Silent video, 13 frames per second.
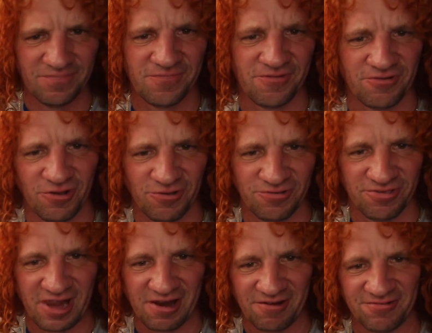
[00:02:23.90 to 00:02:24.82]
for those
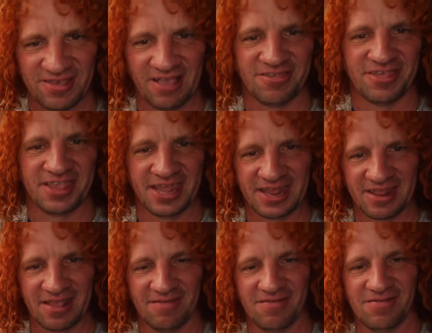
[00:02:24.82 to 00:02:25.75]
that are
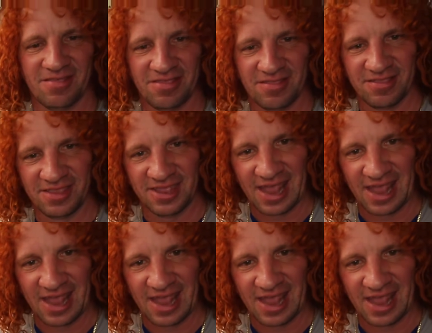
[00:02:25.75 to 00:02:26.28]
sensitive to